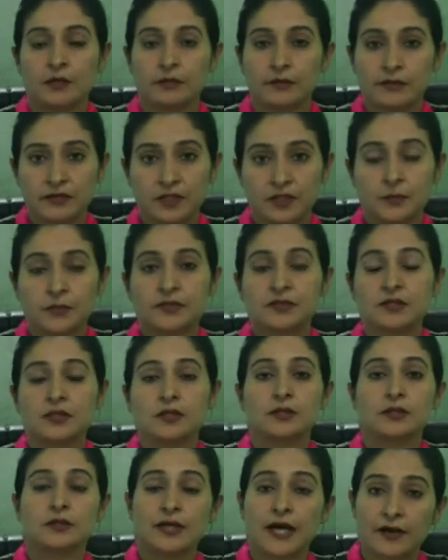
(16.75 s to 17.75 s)
The
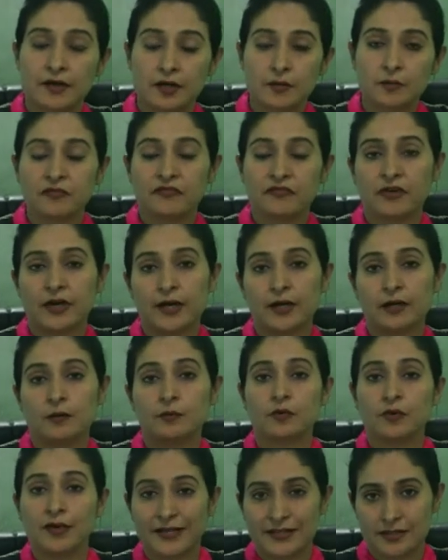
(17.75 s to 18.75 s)
CBC, the thyroid profile,
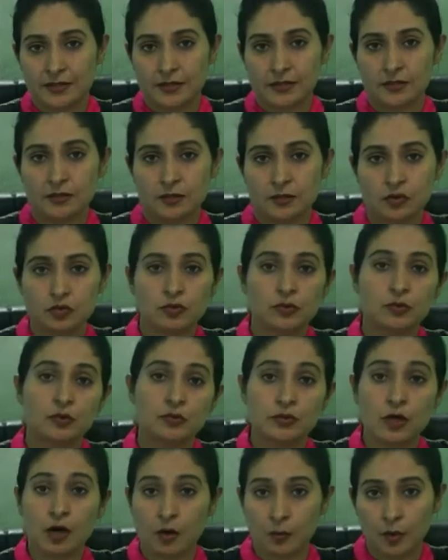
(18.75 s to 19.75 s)
prolactin, to rule
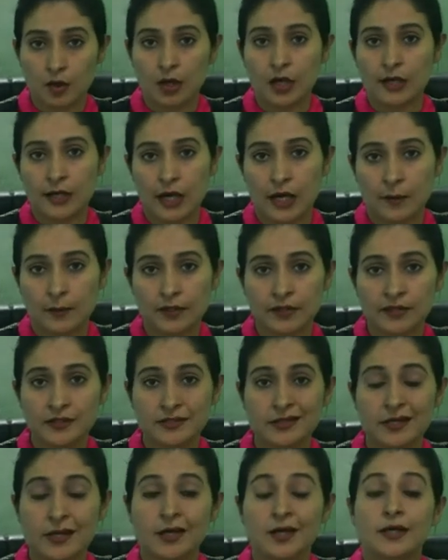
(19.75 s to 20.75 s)
out hormonal
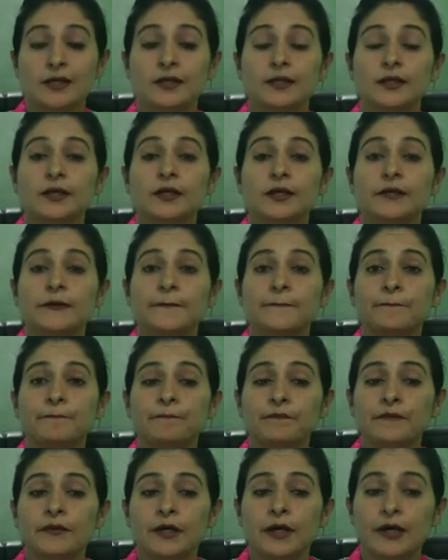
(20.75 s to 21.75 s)
anomalies, the um,
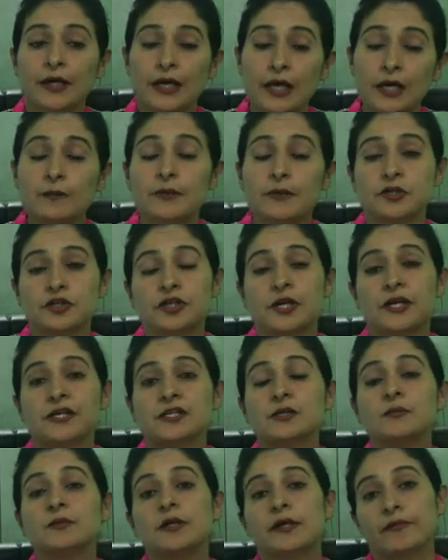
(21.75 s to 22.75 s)
mm, AMH, uh,
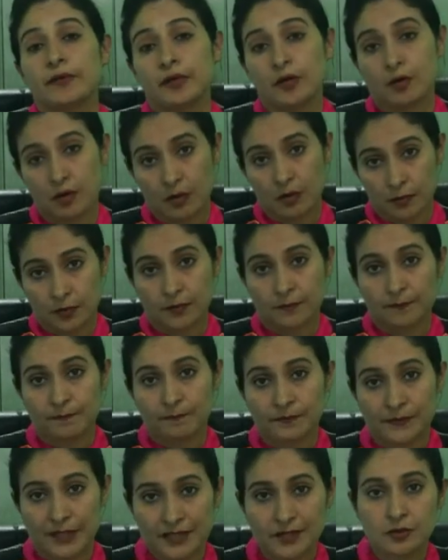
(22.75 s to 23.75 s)
anti-Mullerian hormone,
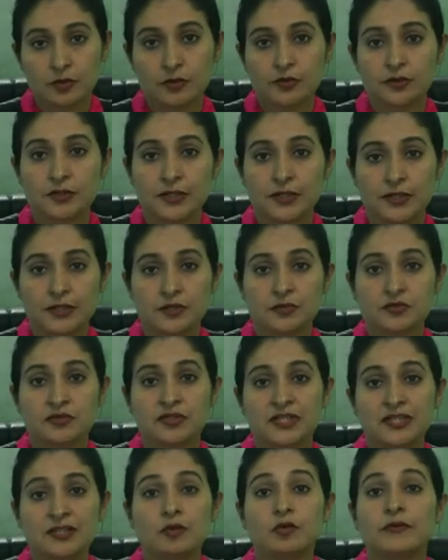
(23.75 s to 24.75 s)
that is also done to
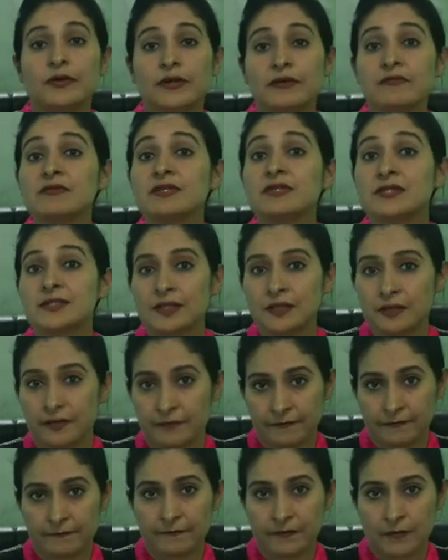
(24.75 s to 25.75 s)
see the ovarian reserve